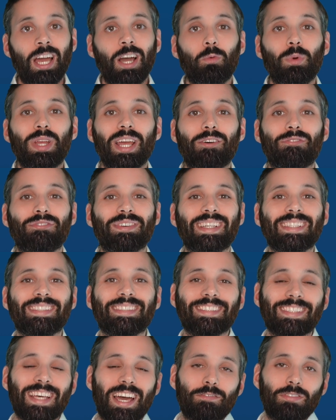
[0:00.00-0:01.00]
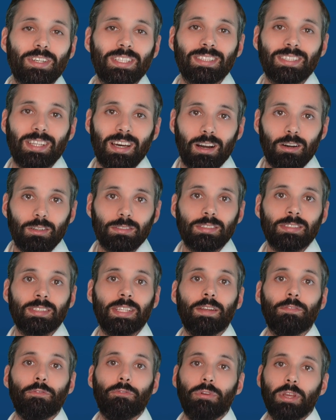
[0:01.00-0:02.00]
we have
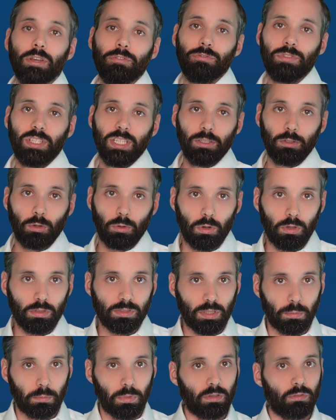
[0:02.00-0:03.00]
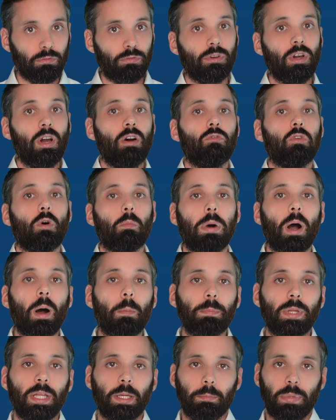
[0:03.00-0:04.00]
7,050 euros a month for
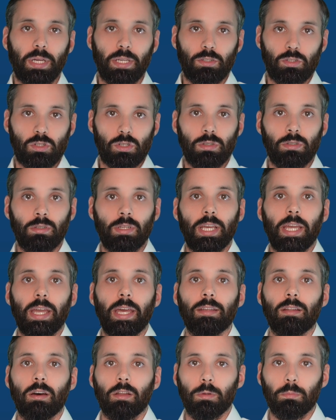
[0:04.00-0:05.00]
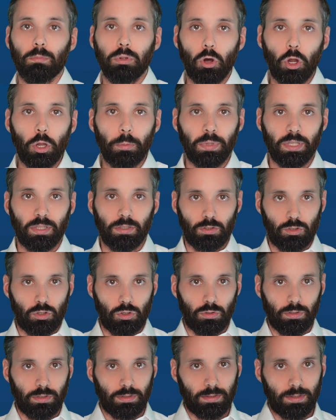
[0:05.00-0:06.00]
public pension and unemployment
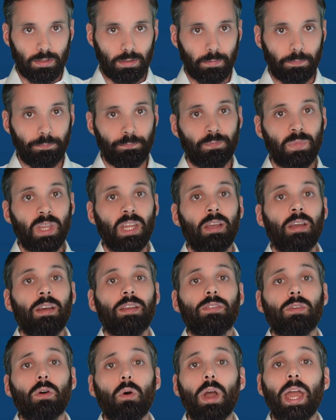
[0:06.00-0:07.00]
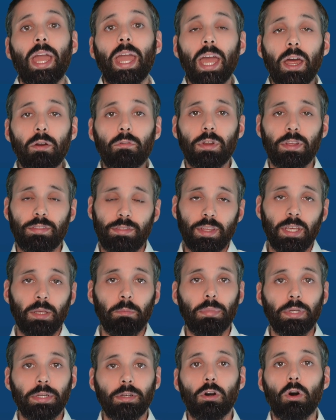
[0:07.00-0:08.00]
insurance. So everything
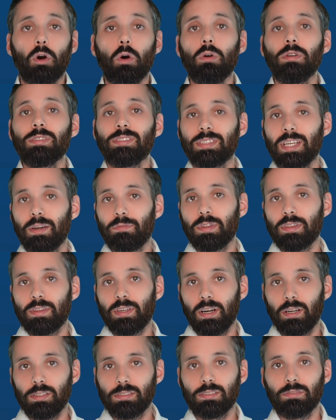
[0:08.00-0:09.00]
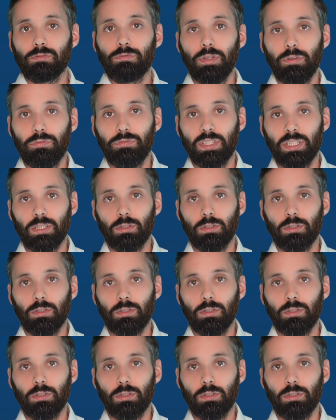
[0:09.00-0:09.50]
below 7,050